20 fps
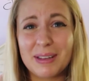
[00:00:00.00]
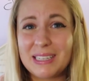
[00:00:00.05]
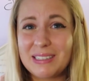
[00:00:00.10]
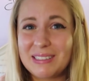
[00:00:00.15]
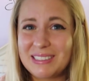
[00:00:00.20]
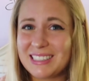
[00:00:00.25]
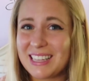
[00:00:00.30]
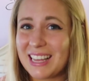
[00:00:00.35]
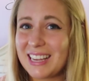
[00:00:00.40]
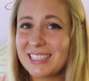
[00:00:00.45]
but
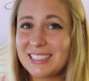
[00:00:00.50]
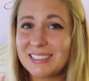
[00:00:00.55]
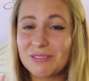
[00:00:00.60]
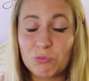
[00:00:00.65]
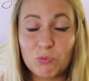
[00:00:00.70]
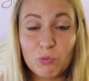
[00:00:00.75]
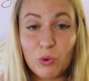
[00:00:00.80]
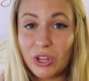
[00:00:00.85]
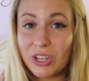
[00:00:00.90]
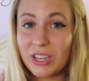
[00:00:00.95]
that
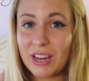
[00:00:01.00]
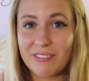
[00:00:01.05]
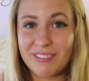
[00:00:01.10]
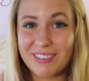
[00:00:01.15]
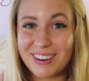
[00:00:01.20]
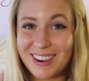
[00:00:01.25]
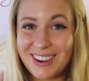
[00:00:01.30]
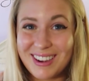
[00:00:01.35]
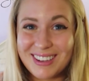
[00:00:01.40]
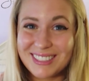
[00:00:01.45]
will
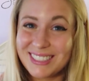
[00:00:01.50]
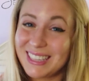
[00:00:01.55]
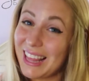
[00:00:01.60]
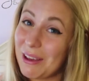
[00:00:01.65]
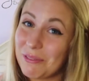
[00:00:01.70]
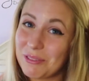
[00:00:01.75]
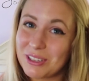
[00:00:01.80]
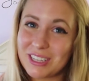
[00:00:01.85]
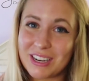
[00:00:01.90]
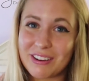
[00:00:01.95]

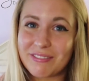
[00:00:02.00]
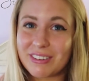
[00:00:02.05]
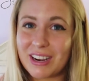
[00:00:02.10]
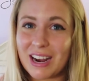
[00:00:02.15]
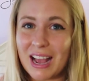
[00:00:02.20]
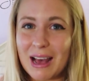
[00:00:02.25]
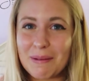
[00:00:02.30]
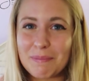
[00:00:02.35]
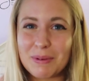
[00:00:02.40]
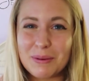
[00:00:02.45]

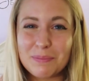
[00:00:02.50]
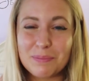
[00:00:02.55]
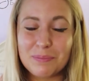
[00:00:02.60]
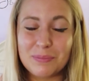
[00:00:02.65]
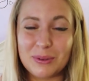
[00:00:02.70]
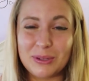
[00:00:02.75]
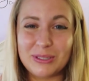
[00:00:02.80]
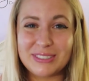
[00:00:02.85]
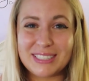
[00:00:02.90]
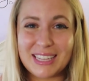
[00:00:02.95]
never happen,
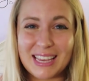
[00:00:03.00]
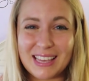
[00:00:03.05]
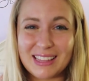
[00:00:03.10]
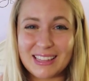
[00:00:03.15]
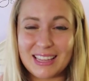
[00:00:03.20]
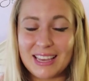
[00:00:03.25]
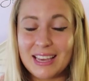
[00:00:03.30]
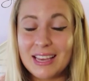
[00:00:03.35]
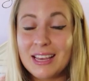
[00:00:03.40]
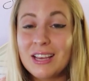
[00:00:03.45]
most
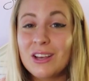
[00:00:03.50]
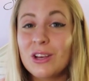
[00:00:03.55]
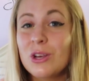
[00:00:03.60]
likely.